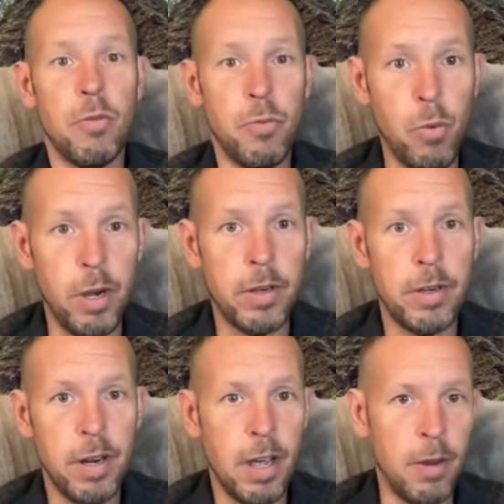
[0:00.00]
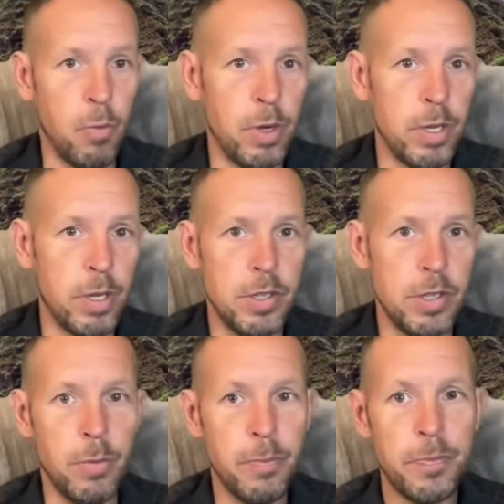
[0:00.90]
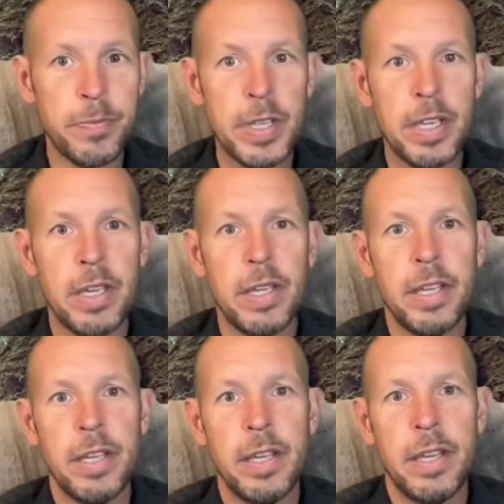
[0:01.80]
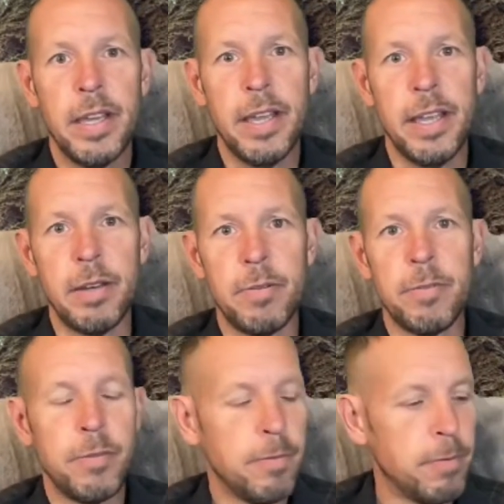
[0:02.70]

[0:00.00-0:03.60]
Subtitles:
of what I want to do. And